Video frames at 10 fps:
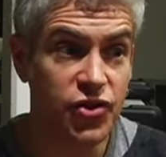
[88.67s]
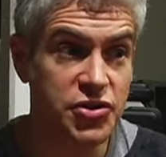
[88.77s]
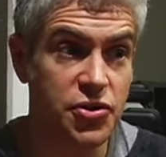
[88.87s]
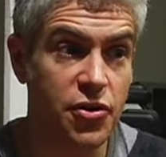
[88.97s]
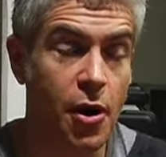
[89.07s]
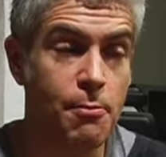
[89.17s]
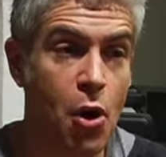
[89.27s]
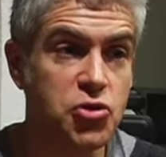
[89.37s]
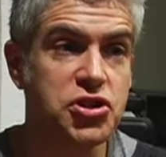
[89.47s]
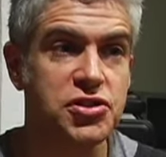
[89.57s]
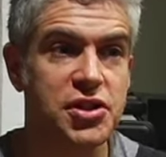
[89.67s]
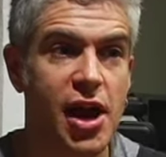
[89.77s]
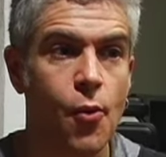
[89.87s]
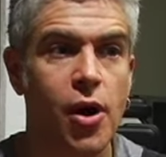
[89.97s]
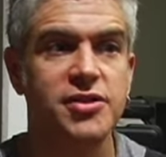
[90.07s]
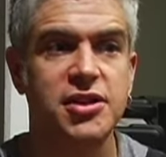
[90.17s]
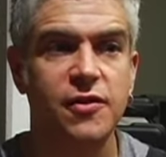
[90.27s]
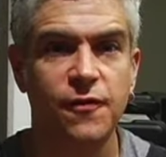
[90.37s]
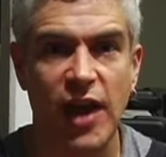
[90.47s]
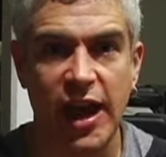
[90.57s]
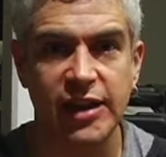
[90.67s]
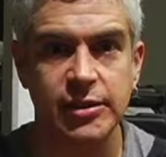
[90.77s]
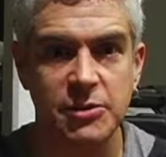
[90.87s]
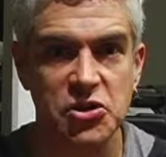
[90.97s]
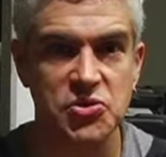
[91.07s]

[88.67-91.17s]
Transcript: These are the emotions that I wanted to convey in the